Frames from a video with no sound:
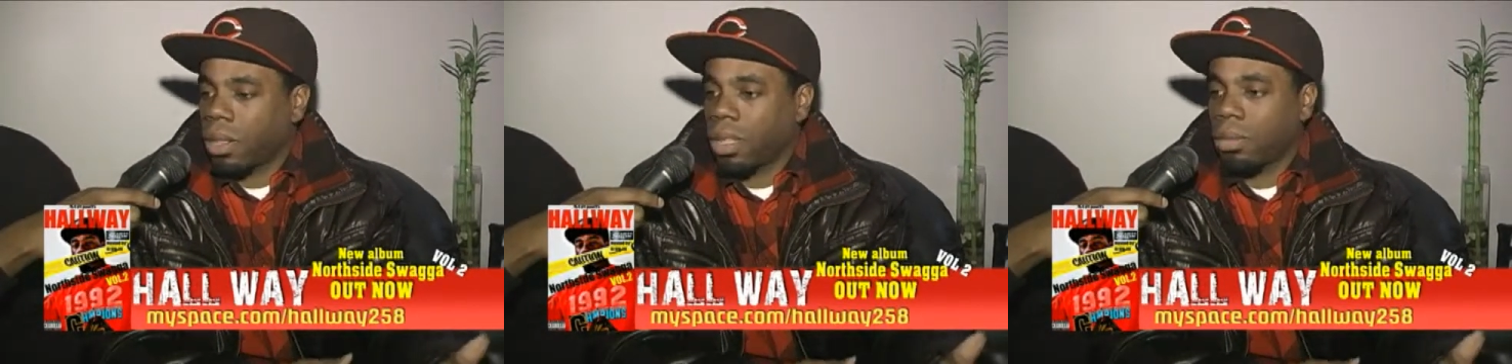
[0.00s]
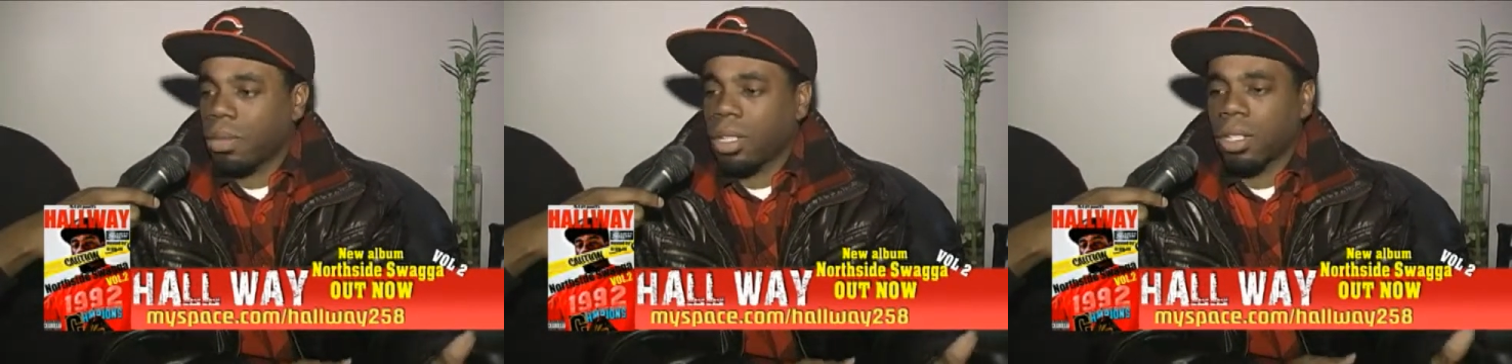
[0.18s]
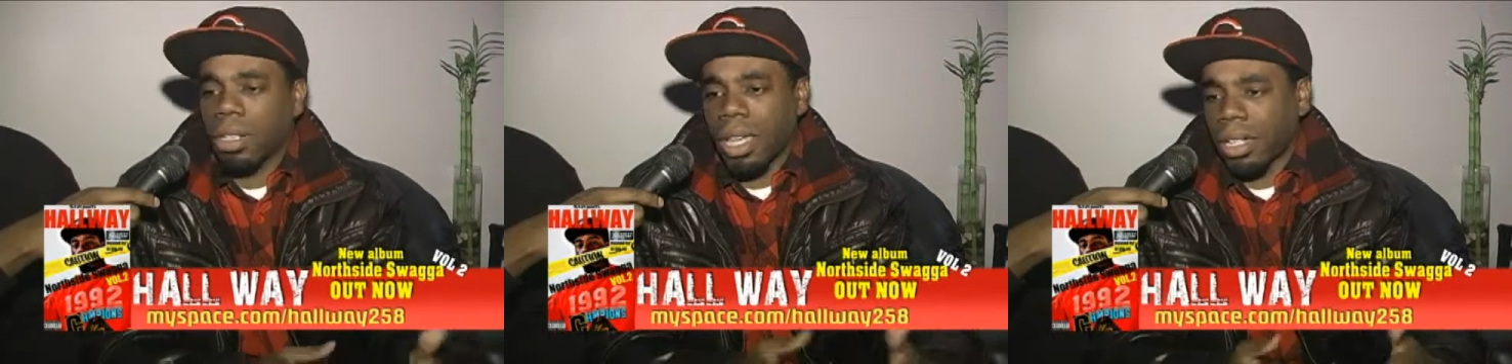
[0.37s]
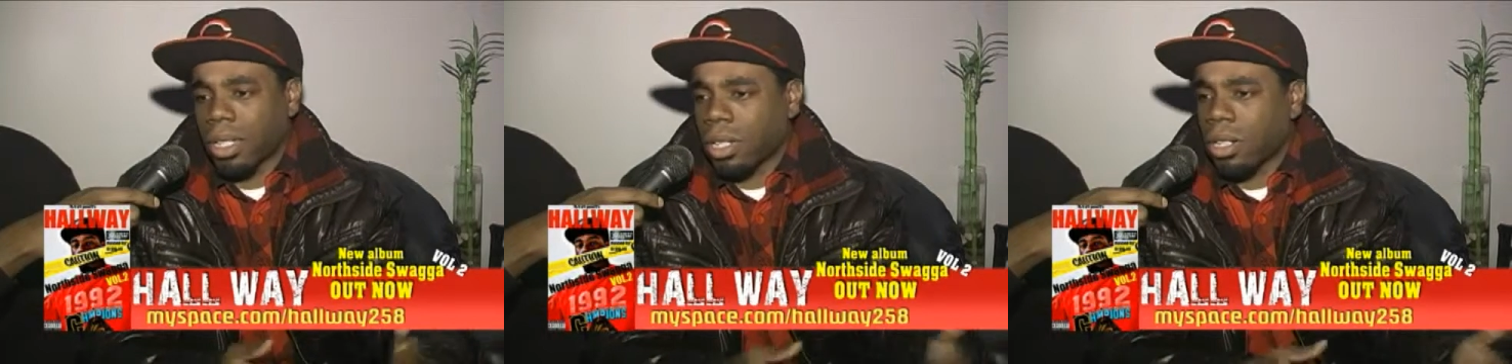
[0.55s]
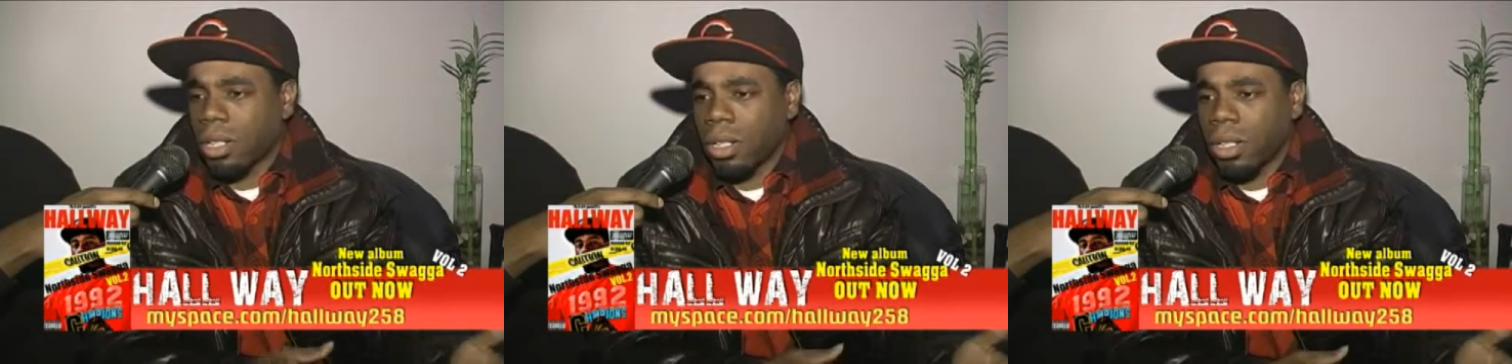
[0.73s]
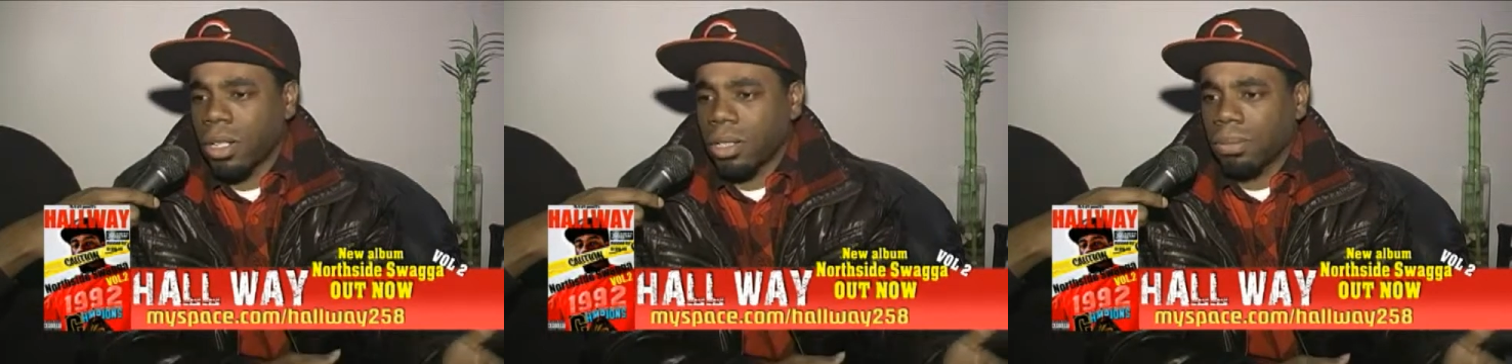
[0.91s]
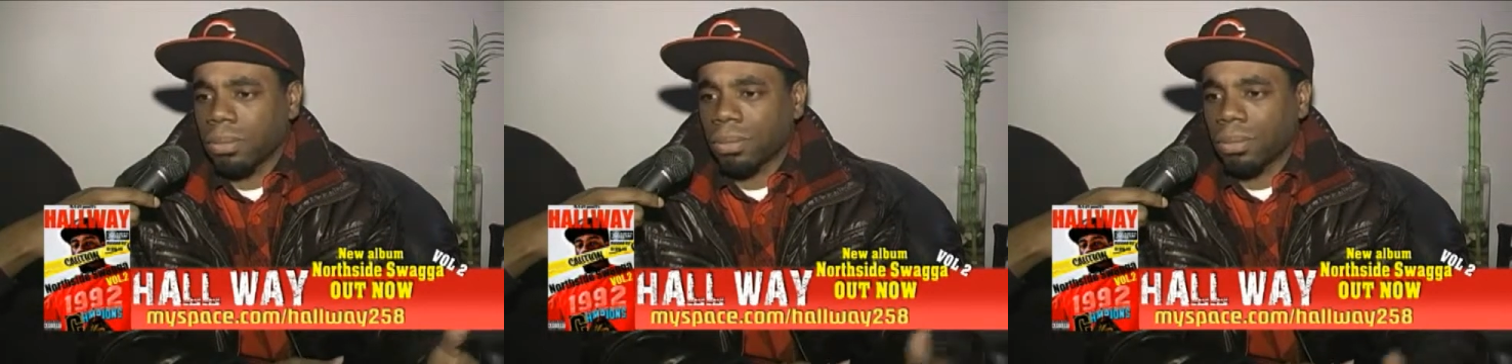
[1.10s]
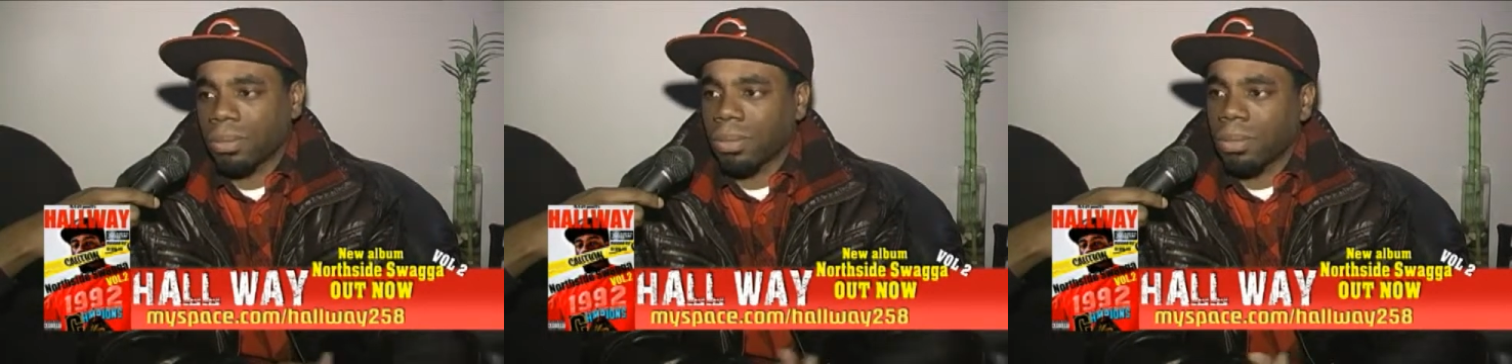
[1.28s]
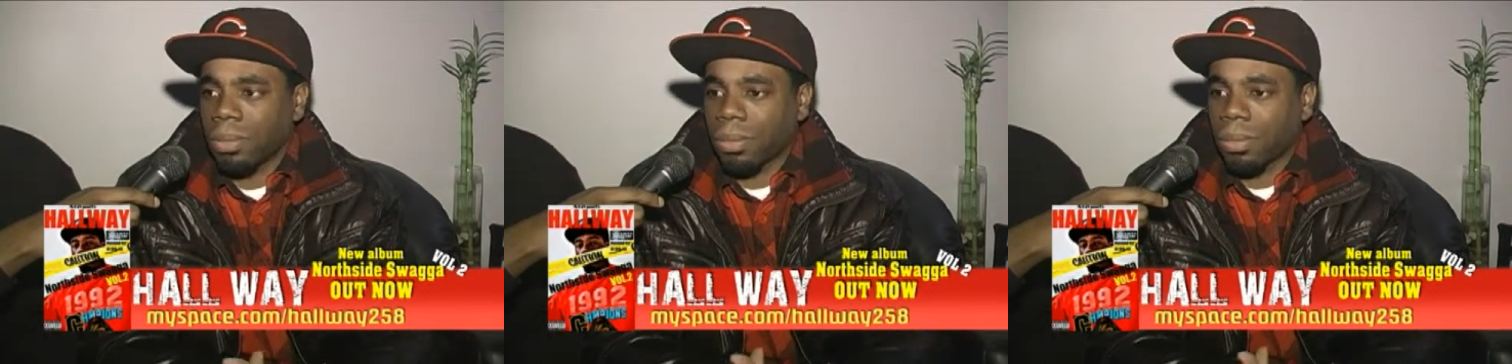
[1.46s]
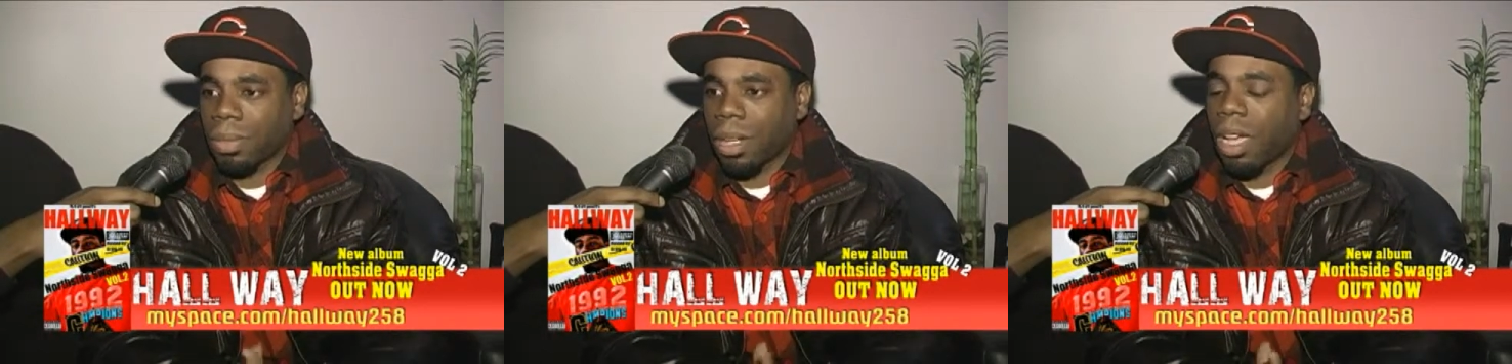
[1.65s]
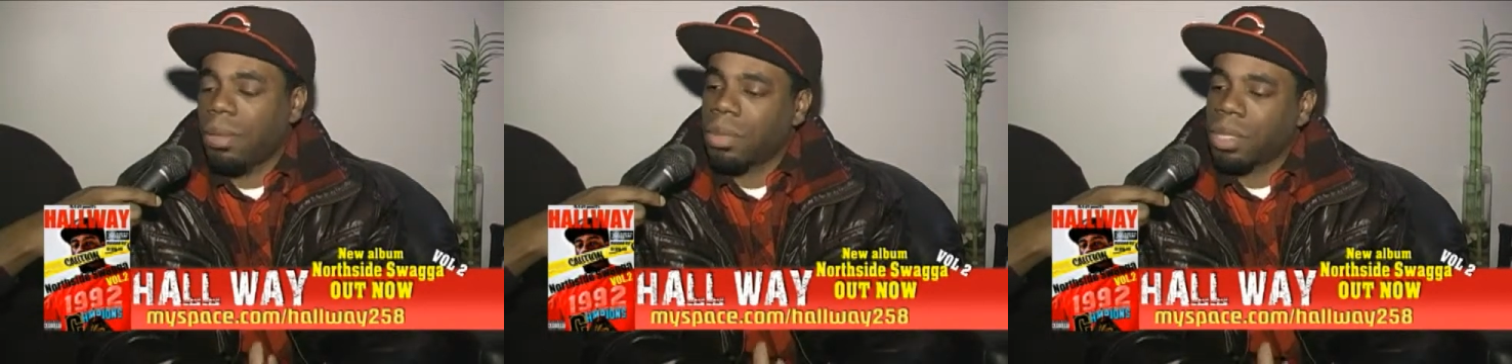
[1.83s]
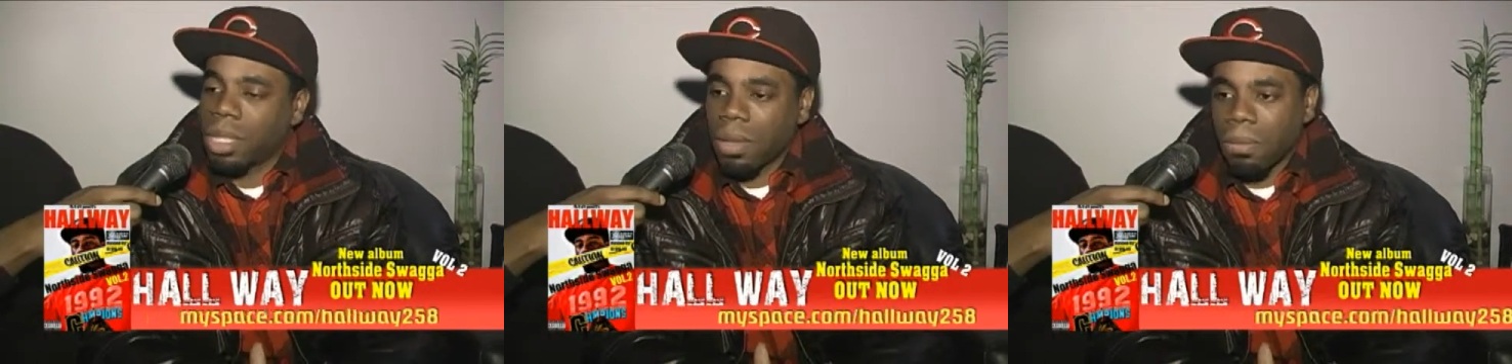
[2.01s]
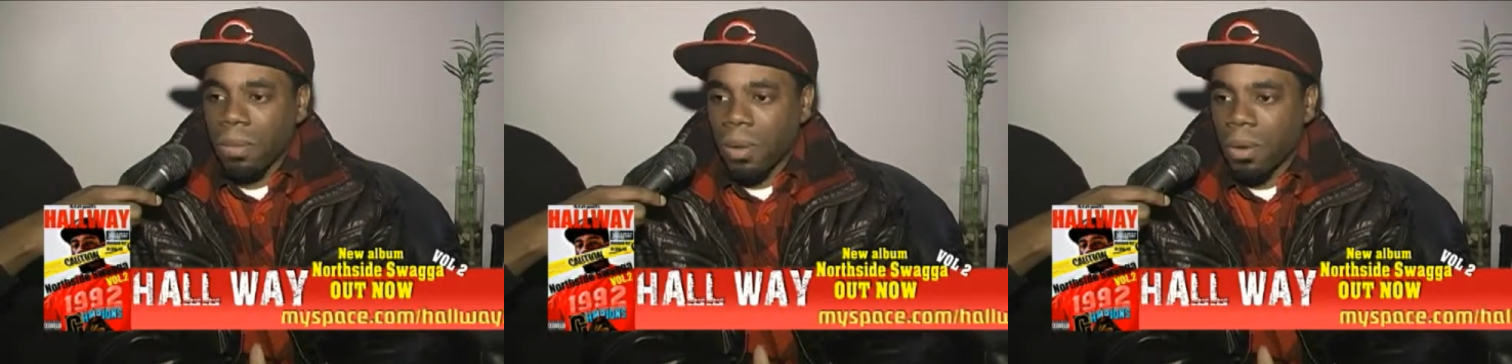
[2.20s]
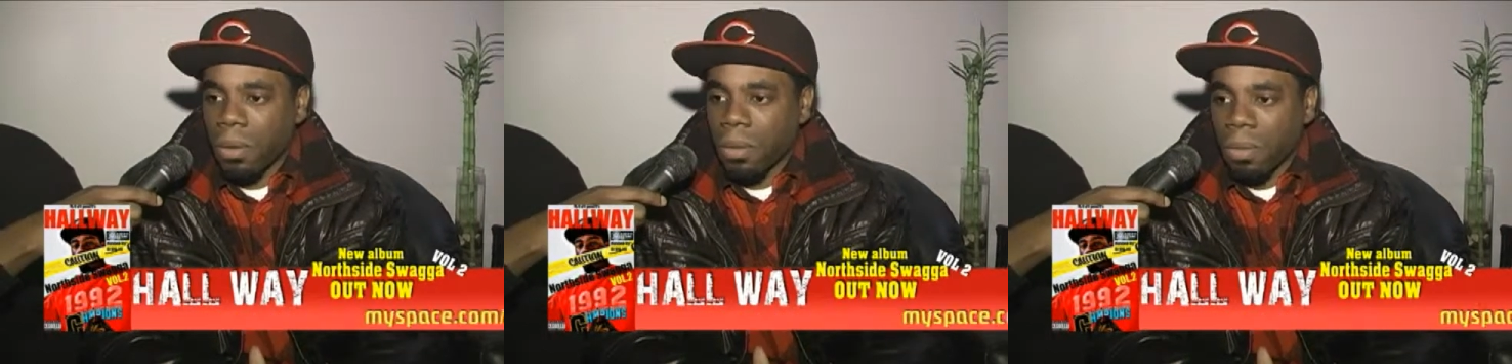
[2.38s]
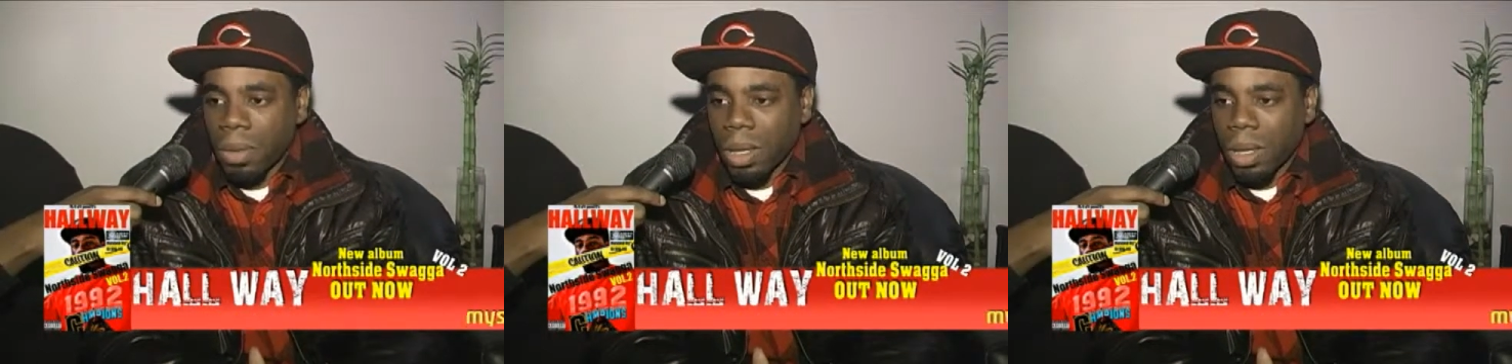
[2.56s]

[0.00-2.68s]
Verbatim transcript: I mean, like the hood, up tempo,